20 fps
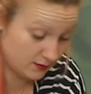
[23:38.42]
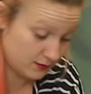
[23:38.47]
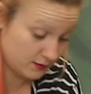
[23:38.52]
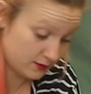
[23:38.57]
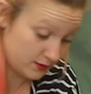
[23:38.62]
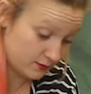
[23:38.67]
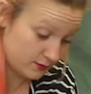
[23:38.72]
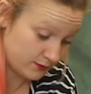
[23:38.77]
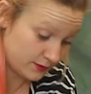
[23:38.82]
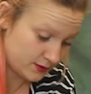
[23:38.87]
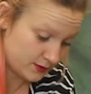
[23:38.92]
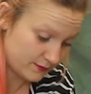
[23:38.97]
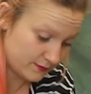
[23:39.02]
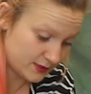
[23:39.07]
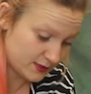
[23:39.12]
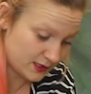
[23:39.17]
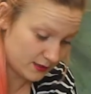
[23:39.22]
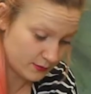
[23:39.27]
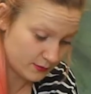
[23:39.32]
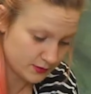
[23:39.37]
the roots have
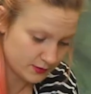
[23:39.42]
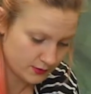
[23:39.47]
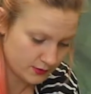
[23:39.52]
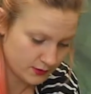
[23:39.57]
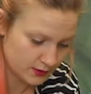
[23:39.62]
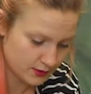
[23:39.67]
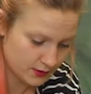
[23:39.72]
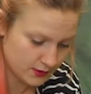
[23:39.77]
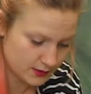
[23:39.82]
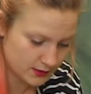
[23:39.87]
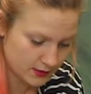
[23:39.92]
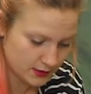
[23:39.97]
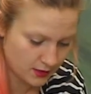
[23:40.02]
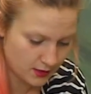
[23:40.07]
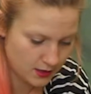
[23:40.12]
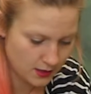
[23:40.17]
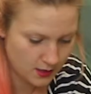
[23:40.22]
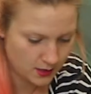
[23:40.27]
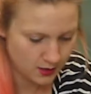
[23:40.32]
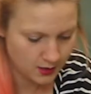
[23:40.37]
established really nicely.
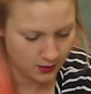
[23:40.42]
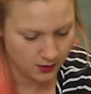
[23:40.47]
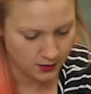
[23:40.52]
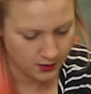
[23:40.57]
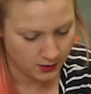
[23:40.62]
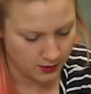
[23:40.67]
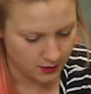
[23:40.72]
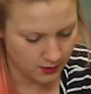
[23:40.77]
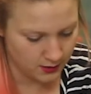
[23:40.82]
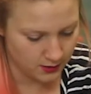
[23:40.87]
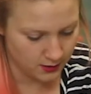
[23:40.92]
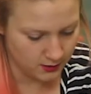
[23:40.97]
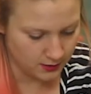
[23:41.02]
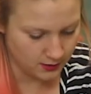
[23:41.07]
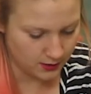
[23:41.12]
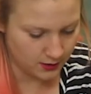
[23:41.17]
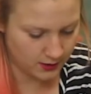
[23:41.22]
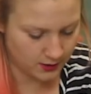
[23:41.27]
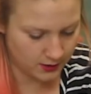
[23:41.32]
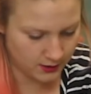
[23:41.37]

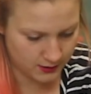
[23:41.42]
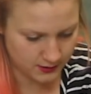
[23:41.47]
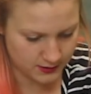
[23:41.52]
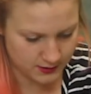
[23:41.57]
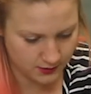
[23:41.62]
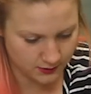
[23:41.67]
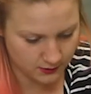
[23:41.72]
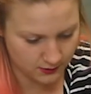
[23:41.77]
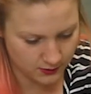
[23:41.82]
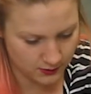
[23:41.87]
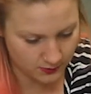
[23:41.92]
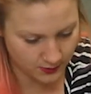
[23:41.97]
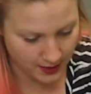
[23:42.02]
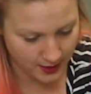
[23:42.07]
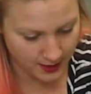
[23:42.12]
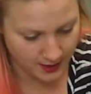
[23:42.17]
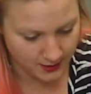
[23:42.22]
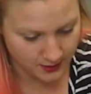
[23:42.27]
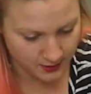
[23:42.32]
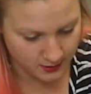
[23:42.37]
So you
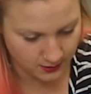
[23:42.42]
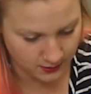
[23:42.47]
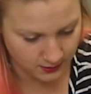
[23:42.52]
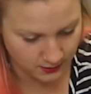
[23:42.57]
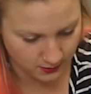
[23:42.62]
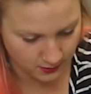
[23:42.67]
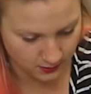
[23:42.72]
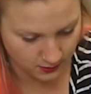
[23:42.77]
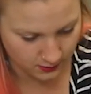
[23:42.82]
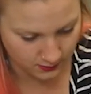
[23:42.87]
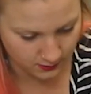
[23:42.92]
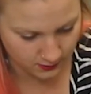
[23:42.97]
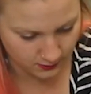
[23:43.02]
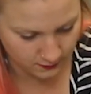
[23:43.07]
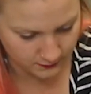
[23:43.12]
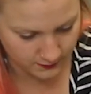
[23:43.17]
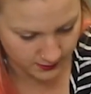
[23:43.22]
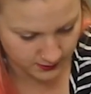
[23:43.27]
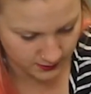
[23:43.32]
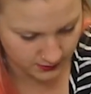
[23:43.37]
can
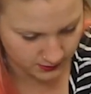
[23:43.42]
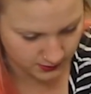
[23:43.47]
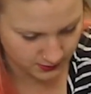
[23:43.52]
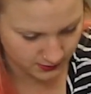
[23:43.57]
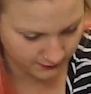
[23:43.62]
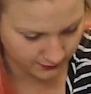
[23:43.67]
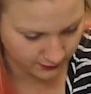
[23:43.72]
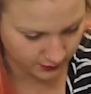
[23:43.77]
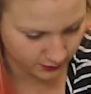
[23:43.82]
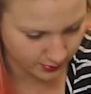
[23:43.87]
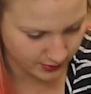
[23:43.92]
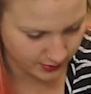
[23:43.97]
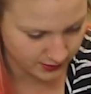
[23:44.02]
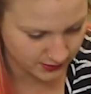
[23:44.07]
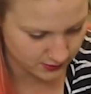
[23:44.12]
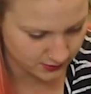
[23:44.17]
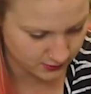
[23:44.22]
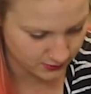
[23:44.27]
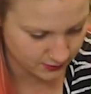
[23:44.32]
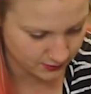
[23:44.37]
obviously transfer your
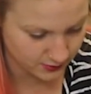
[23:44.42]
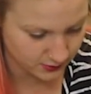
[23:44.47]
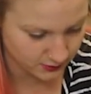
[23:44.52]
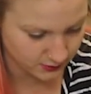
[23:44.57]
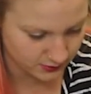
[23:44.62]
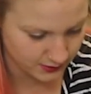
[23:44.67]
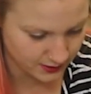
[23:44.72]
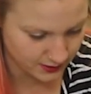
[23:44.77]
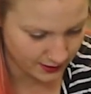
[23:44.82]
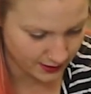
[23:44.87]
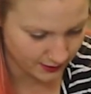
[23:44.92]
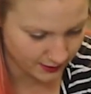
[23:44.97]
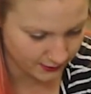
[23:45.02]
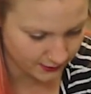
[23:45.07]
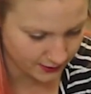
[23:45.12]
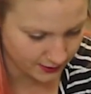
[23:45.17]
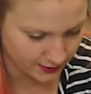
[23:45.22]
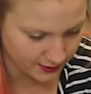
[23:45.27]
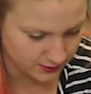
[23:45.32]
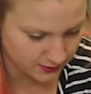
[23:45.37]
plants from soil to lacquer
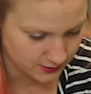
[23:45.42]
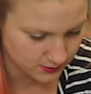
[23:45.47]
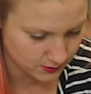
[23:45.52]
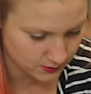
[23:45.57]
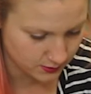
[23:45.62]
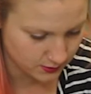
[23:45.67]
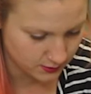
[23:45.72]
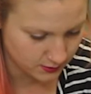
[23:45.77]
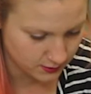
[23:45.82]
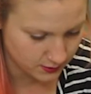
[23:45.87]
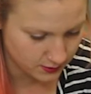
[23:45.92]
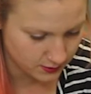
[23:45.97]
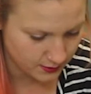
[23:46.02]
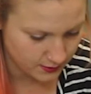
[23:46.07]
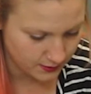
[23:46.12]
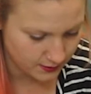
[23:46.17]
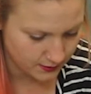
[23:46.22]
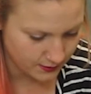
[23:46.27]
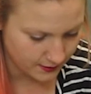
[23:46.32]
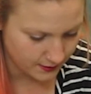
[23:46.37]
and lacquer to soil,
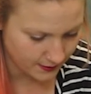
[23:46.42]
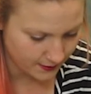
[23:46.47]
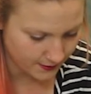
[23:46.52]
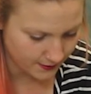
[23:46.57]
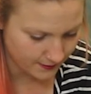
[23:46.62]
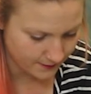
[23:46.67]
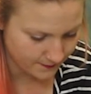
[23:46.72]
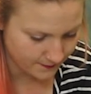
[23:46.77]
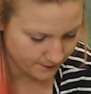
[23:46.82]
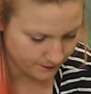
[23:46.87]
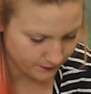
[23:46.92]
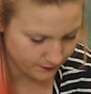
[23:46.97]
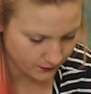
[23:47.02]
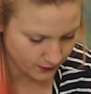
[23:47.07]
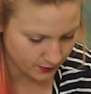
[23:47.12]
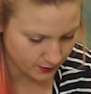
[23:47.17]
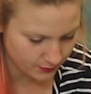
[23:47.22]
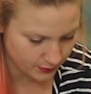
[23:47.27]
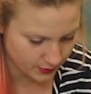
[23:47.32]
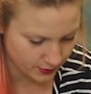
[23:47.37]

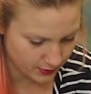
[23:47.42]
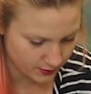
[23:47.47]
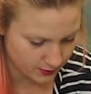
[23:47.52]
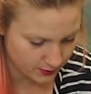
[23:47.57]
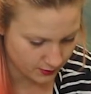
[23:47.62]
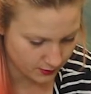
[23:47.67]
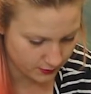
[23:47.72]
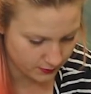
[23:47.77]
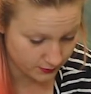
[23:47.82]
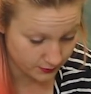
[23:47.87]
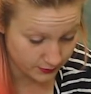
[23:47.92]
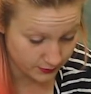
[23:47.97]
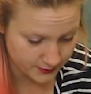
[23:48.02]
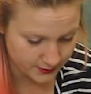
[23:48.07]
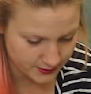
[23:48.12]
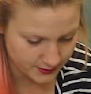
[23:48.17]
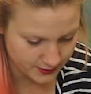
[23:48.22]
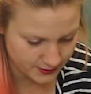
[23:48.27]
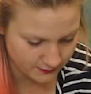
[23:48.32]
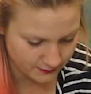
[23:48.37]
but the
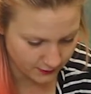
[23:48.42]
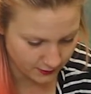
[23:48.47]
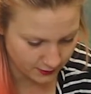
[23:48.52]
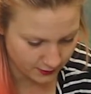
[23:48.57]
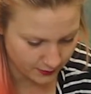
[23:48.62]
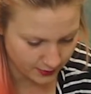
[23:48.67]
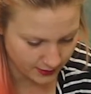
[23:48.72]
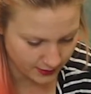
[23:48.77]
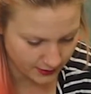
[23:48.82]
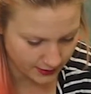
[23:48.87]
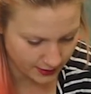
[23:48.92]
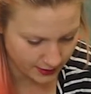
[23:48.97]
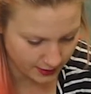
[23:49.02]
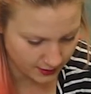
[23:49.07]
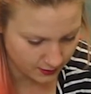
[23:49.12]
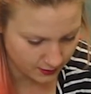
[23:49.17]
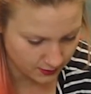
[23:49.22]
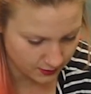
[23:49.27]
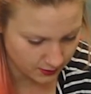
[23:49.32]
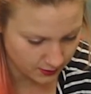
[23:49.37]
roots that develop in
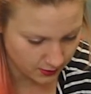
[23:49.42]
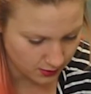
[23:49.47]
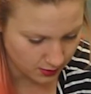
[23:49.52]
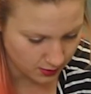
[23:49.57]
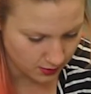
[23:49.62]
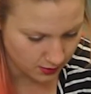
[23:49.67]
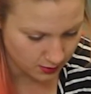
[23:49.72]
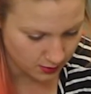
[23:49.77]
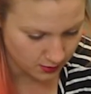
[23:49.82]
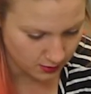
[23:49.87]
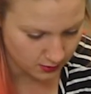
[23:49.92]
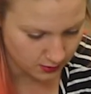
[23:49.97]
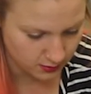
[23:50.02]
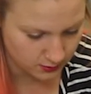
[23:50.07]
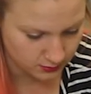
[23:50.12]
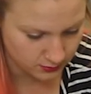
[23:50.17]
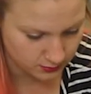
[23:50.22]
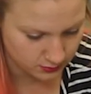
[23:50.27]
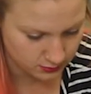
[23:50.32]
lacquer are